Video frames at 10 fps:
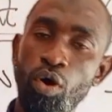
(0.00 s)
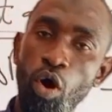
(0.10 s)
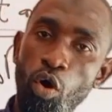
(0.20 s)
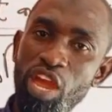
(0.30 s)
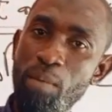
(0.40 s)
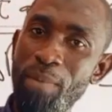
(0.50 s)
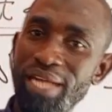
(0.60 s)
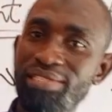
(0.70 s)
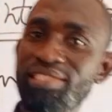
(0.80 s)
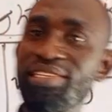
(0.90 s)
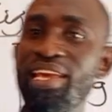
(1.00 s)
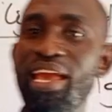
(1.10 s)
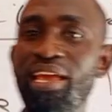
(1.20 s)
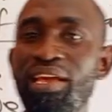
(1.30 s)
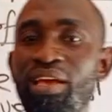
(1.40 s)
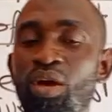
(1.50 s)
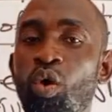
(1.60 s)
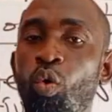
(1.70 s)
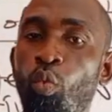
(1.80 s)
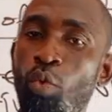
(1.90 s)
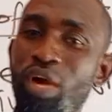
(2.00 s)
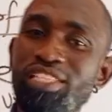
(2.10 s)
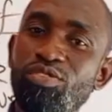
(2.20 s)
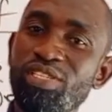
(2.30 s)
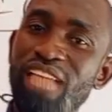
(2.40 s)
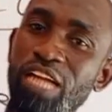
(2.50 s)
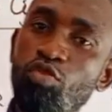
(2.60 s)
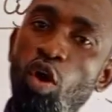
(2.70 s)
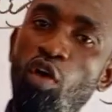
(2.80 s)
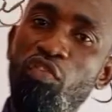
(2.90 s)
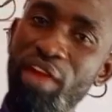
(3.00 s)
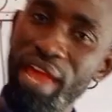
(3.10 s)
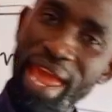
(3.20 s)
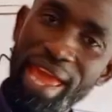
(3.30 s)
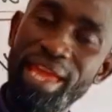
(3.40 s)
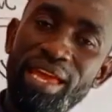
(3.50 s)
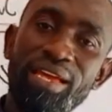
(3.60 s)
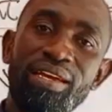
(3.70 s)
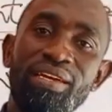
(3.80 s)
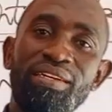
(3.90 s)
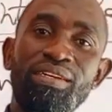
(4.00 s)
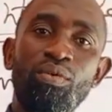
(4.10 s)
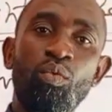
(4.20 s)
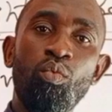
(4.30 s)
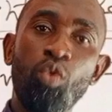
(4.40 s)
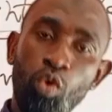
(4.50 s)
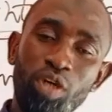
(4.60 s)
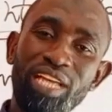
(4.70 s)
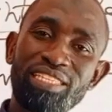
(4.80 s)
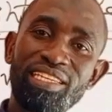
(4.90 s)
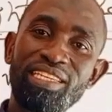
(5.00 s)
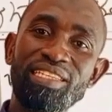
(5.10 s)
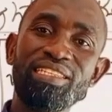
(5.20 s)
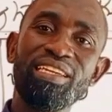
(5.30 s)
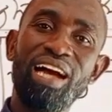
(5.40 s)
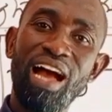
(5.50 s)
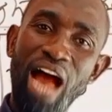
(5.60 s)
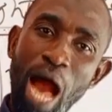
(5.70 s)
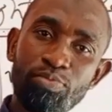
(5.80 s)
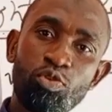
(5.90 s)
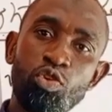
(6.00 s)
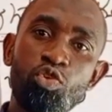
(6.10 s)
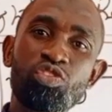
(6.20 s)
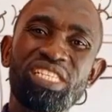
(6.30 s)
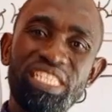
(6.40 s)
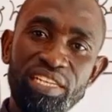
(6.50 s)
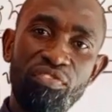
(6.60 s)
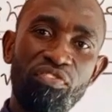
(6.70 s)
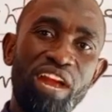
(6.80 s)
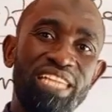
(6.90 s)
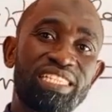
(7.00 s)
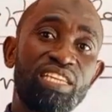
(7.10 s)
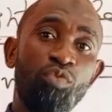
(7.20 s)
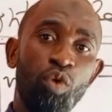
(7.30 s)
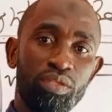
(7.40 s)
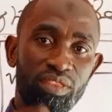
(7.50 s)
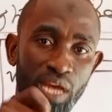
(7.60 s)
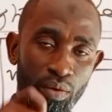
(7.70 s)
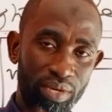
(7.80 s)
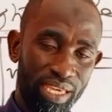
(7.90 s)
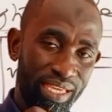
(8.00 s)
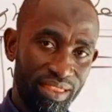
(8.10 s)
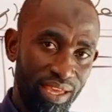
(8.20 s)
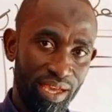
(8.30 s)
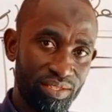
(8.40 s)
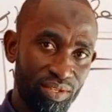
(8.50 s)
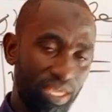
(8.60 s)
or a material with that of air, we call that in absolute refractive what now? Index.